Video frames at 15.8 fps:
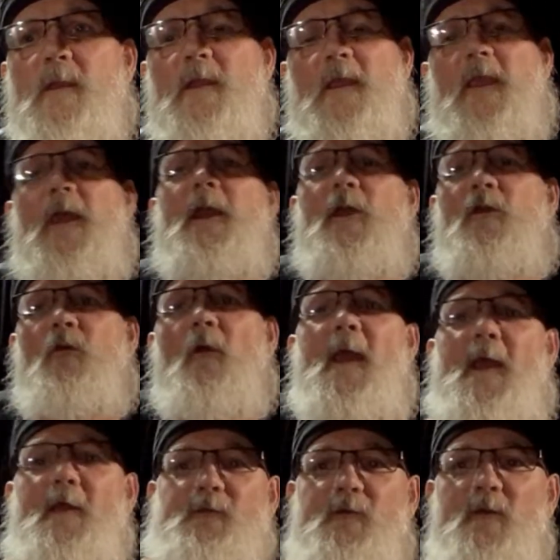Kitty
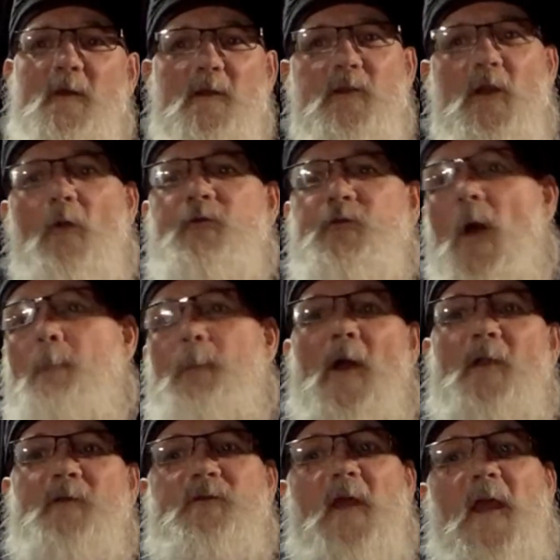crazed, don't jump
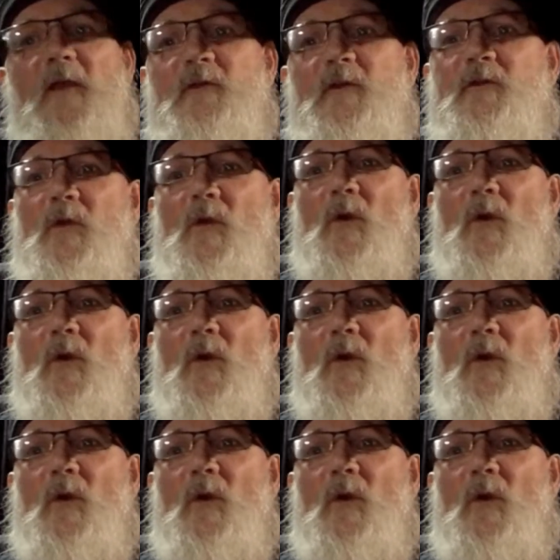on Stacey too